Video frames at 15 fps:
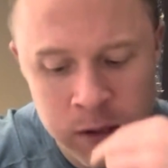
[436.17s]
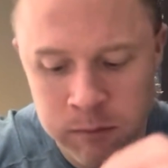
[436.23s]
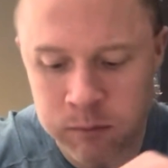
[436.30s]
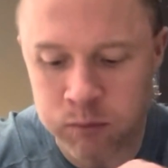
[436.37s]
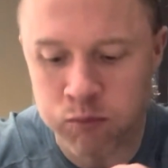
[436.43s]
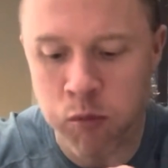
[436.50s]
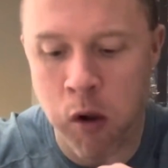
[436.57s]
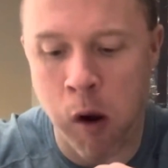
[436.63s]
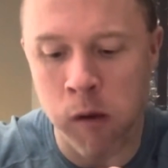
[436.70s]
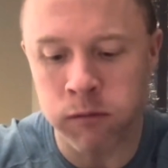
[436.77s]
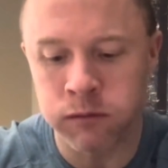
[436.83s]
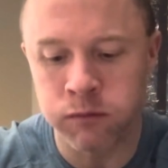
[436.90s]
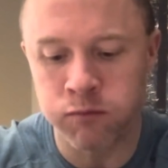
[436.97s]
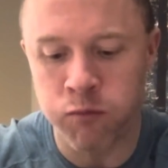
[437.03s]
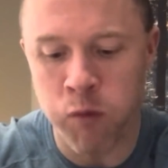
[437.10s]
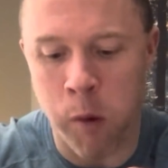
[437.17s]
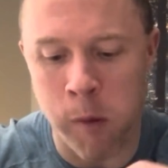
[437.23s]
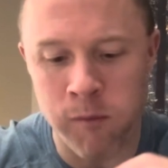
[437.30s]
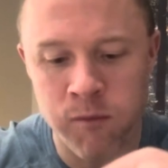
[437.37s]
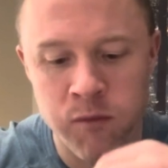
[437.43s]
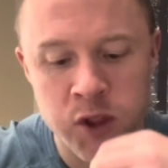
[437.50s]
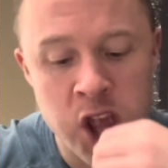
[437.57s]
And then after just
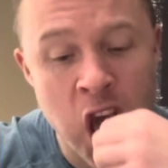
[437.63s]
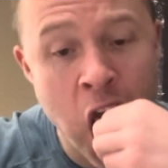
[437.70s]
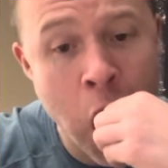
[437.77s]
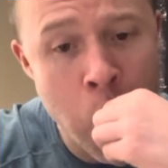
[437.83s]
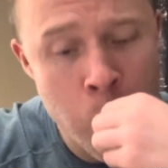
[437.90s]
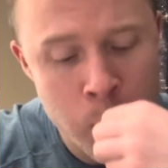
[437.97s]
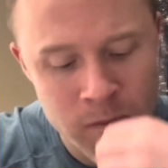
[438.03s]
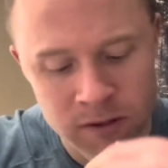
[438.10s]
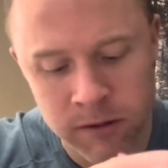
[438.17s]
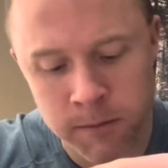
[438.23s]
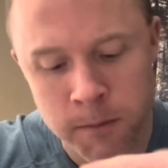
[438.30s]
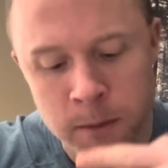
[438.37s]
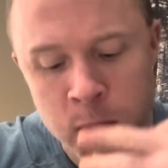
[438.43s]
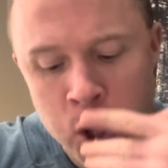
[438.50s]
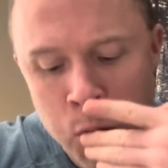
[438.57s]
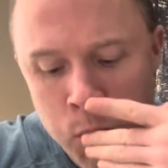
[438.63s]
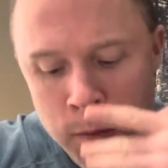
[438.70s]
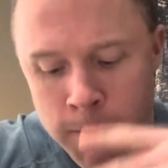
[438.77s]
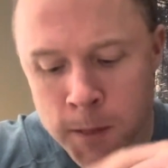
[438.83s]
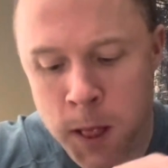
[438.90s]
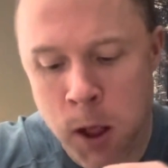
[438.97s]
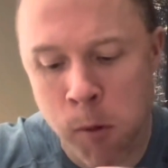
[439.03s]
a few days, it's like your
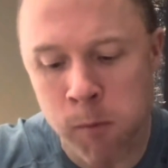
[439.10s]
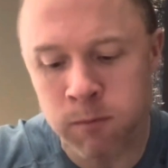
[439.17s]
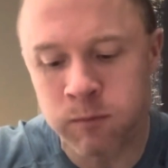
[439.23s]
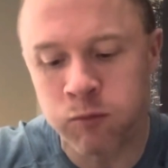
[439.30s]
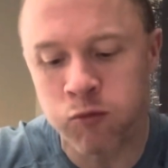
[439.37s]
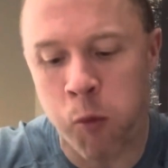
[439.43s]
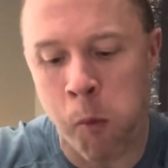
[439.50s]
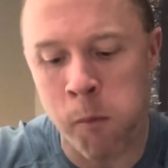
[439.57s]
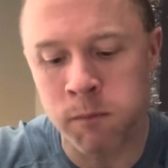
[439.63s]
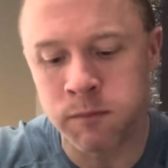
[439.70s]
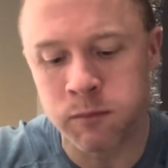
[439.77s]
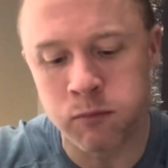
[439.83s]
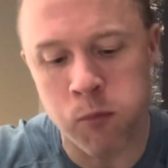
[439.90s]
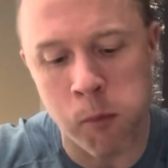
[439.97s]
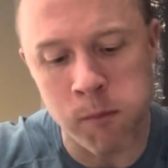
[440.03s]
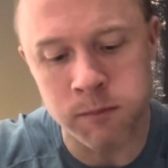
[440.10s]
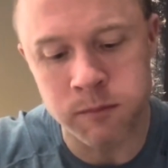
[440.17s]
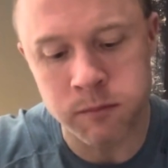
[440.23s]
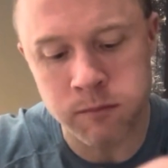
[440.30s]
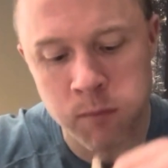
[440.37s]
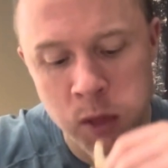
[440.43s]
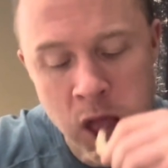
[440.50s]
weight pops up, then
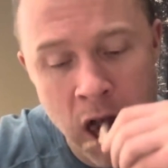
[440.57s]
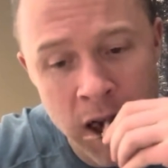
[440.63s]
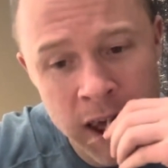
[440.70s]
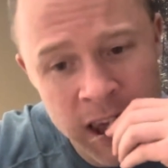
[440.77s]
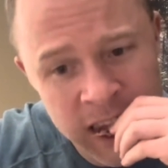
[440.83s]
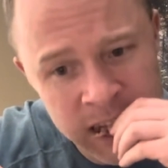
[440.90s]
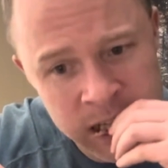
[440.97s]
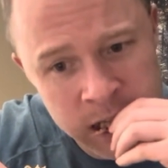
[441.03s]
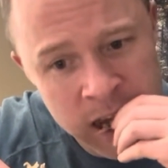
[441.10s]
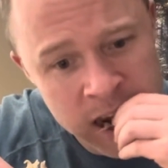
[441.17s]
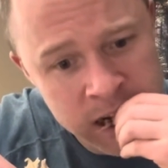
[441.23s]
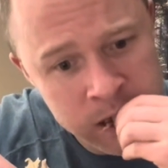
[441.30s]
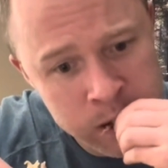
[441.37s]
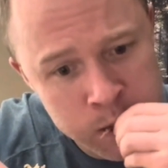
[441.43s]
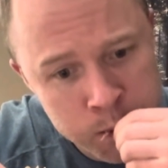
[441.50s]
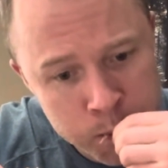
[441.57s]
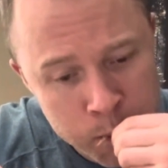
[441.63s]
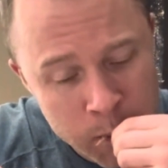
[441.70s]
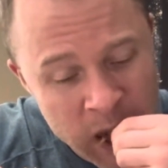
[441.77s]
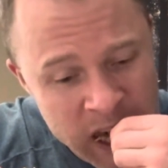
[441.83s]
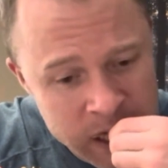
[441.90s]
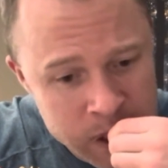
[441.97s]
boom, it starts coming back down because
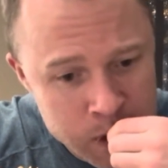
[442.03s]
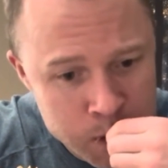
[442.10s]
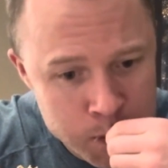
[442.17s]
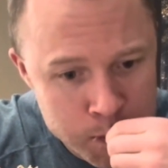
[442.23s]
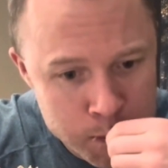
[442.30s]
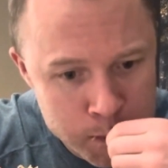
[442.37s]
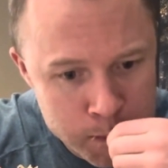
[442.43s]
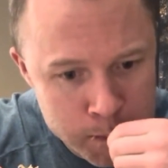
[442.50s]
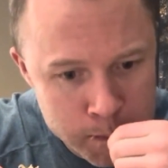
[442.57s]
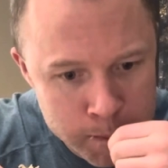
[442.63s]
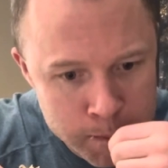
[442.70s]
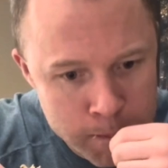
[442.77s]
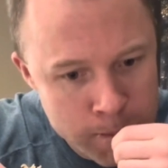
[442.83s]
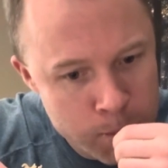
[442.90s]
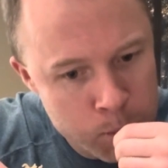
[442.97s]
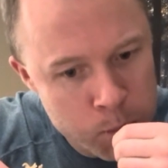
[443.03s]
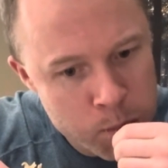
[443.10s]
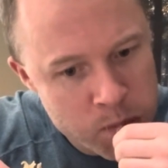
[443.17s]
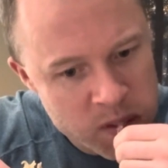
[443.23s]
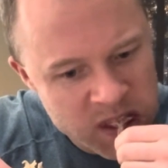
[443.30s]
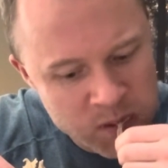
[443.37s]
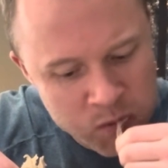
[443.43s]
the metabolism gets
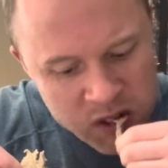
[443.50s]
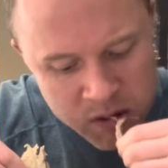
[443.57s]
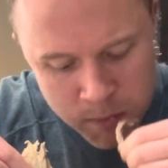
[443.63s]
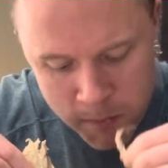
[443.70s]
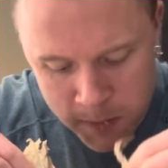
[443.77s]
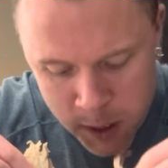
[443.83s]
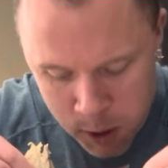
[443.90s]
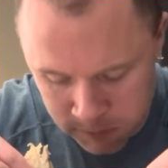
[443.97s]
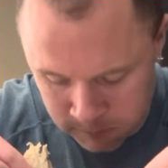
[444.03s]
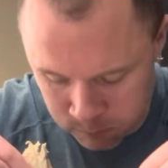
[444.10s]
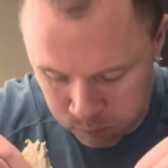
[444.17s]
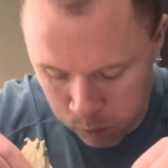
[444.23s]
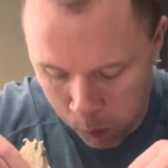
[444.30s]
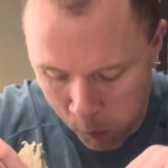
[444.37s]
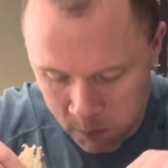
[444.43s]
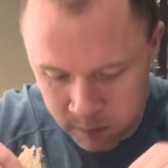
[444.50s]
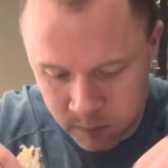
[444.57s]
revved up right away.